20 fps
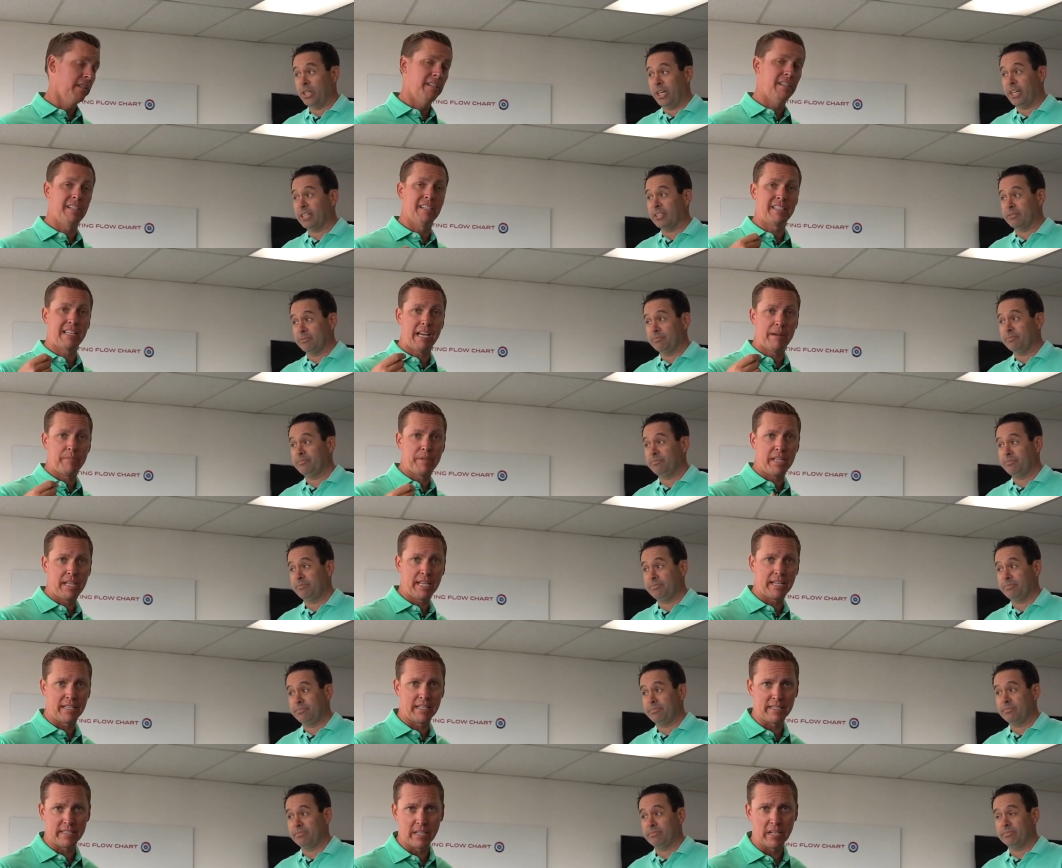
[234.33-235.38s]
Speaker 1: On top of that,
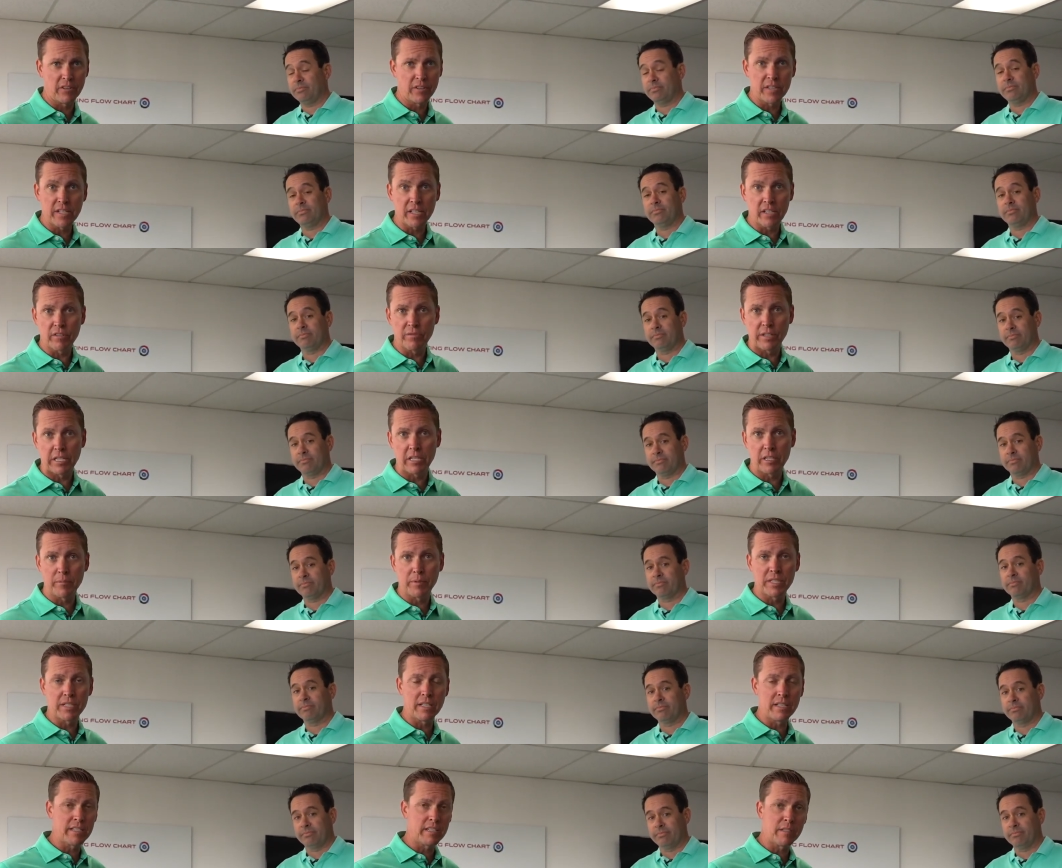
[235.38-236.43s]
consider the other
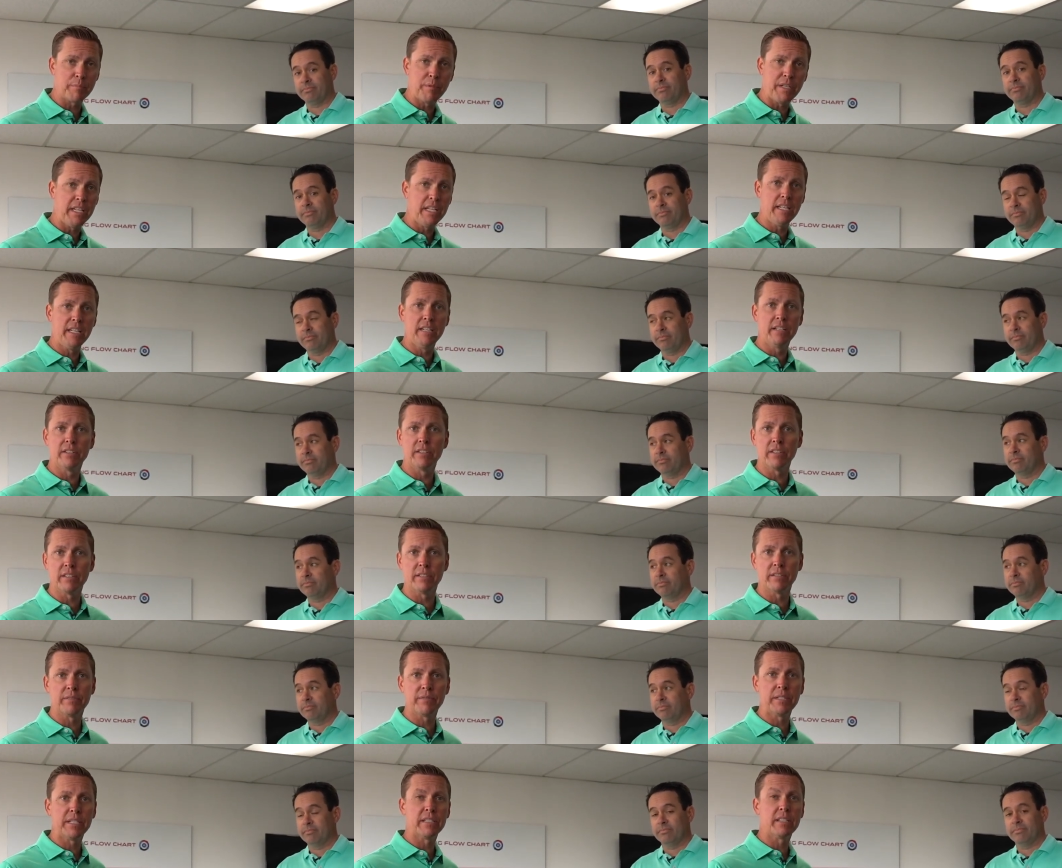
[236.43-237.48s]
variables of the speed or the,
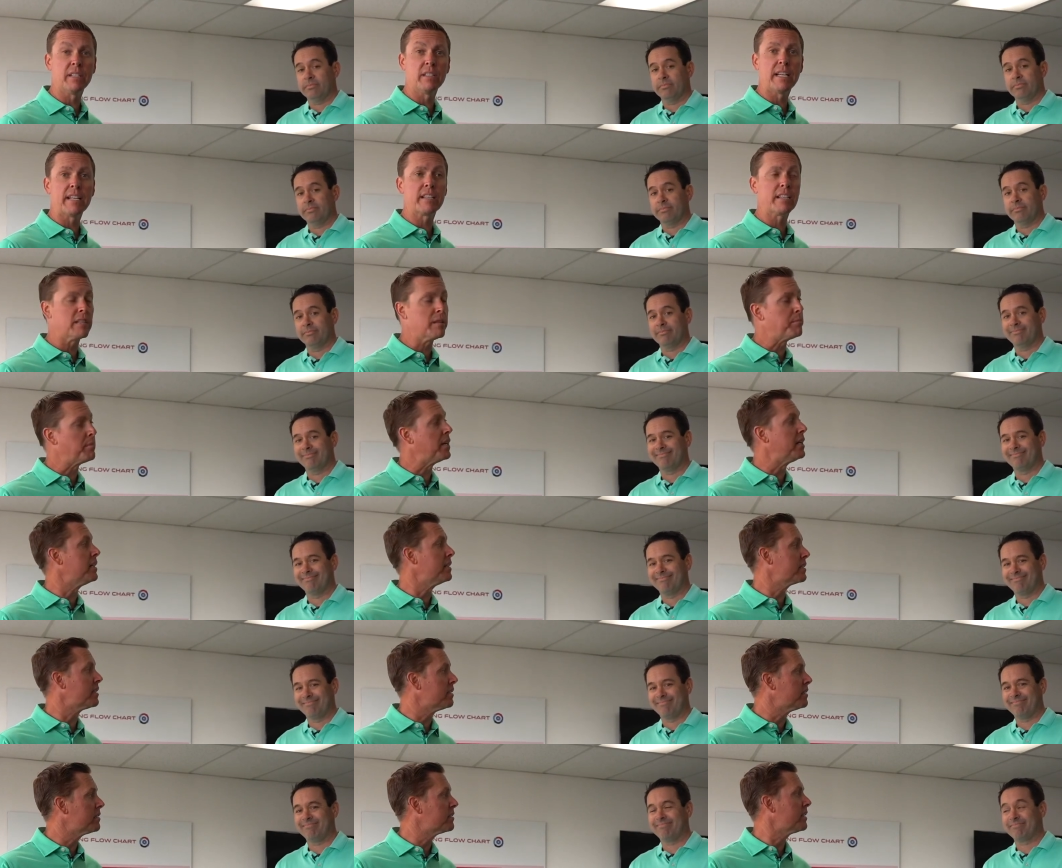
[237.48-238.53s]
the, the length of the putt
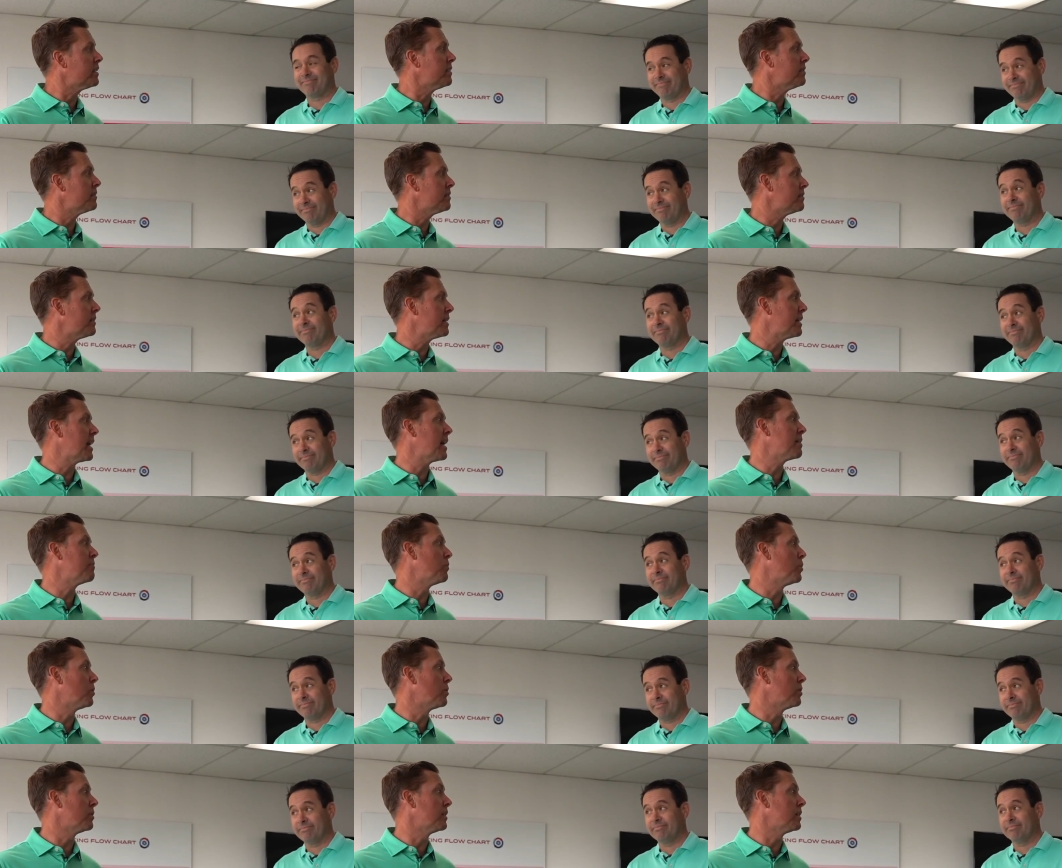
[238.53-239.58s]
to, to, add
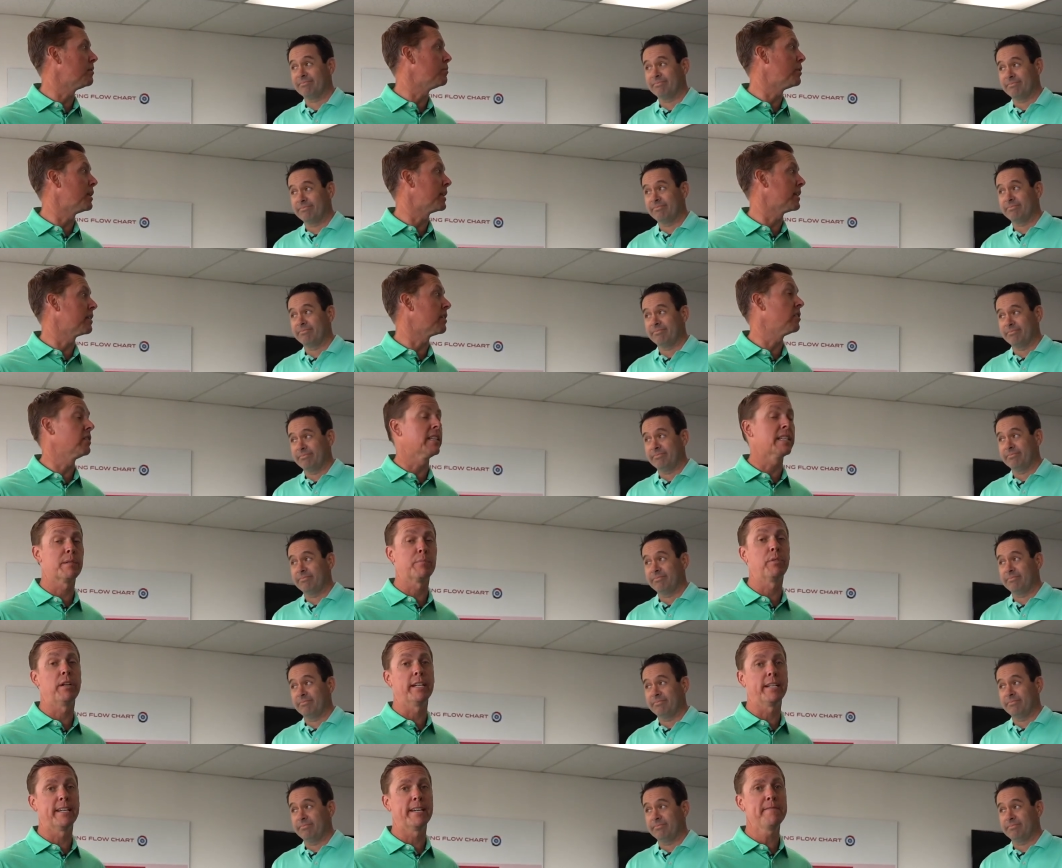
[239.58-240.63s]
more or little break
Speaker 2: or less
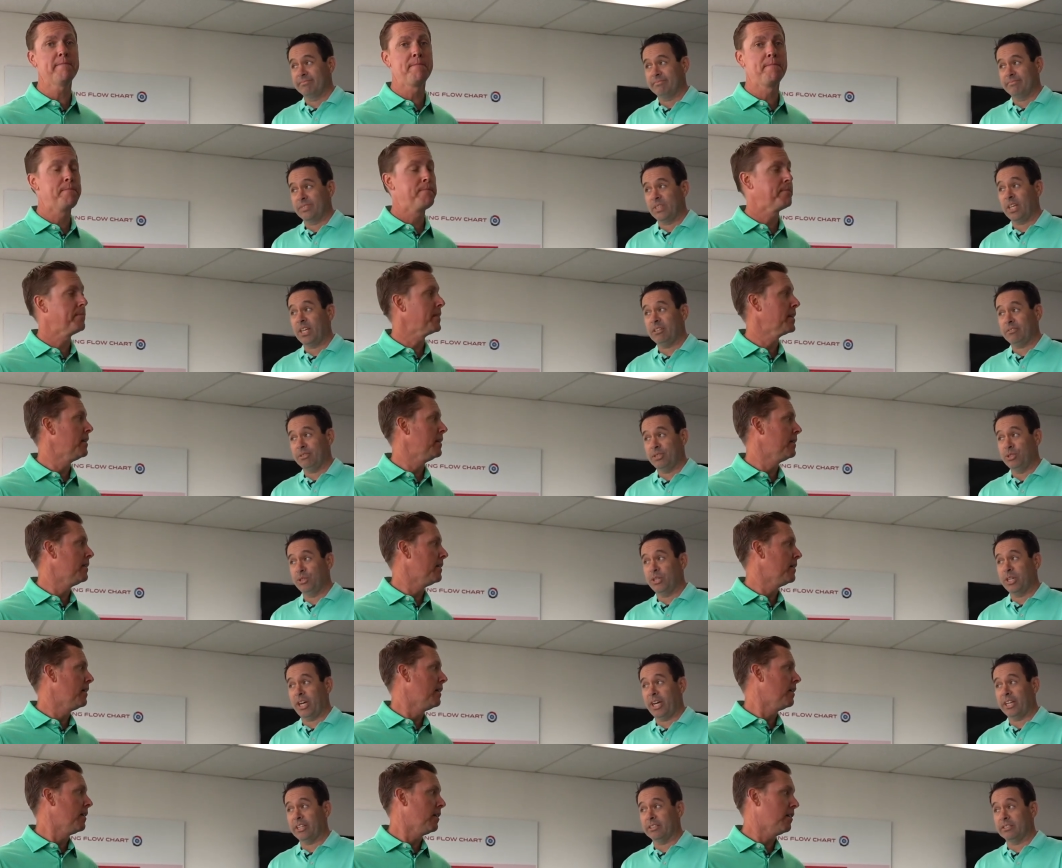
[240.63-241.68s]
break, yeah? Yeah, you
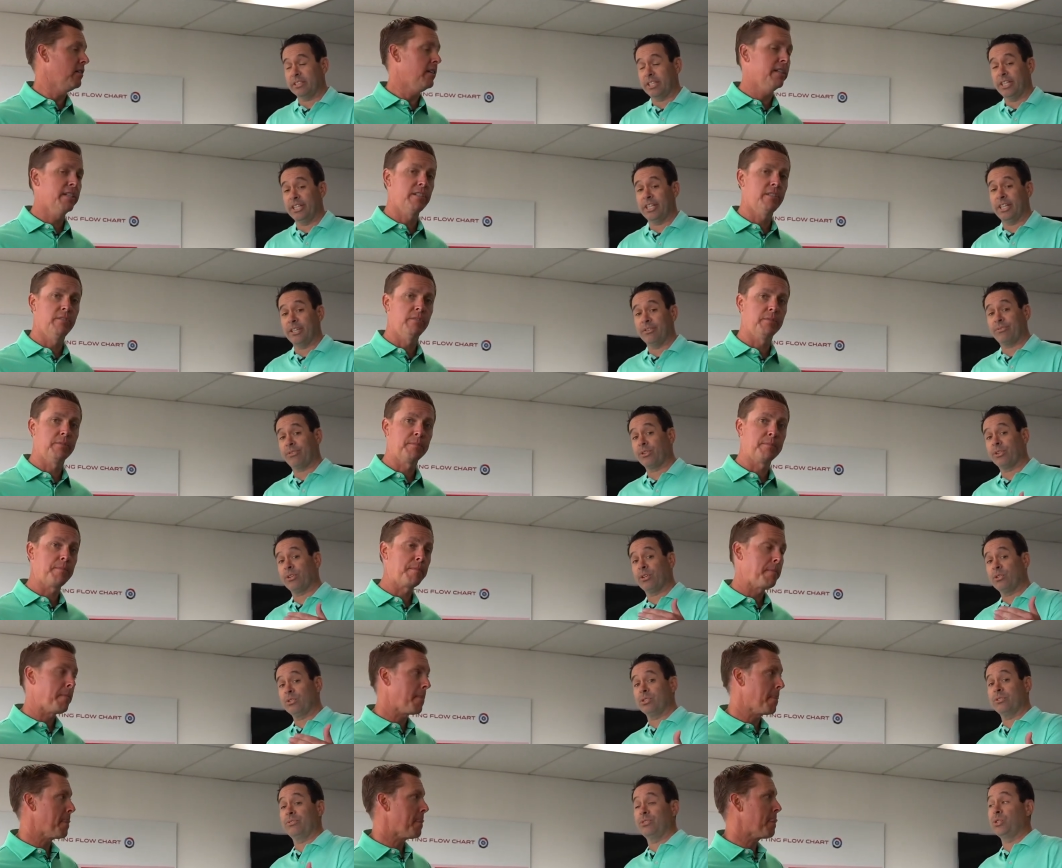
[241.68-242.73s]
got it. And then for
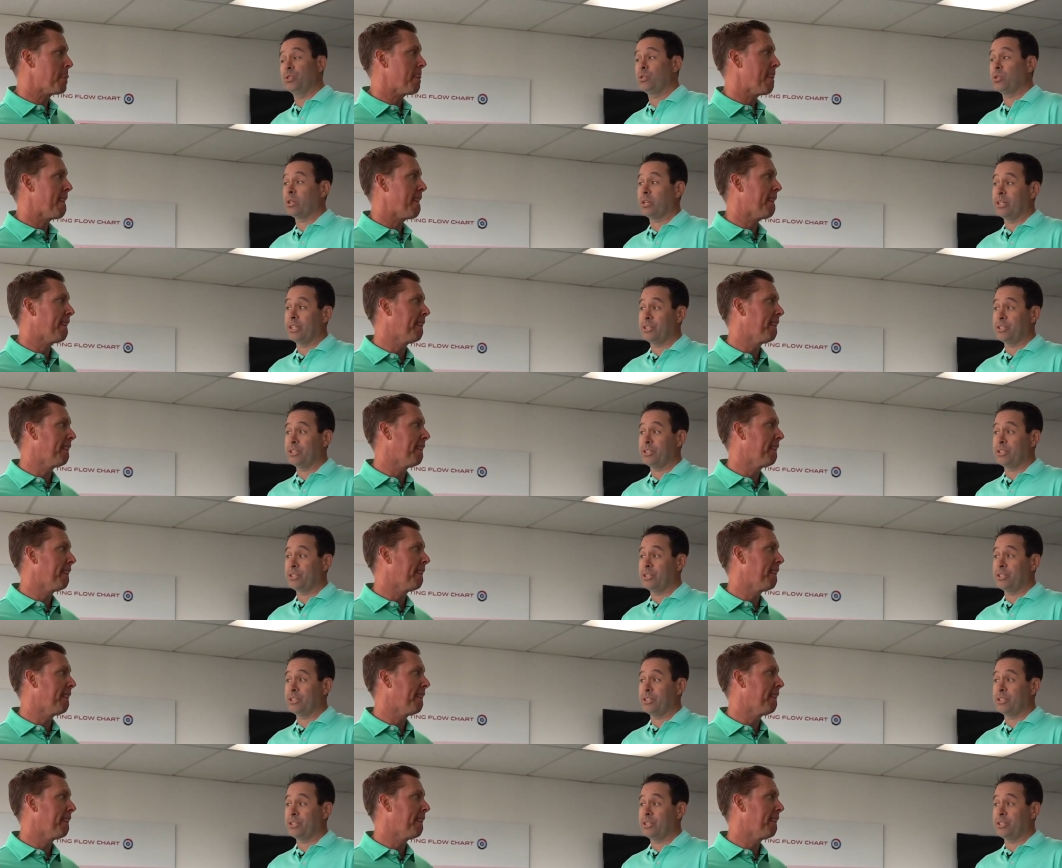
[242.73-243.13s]
those of you who are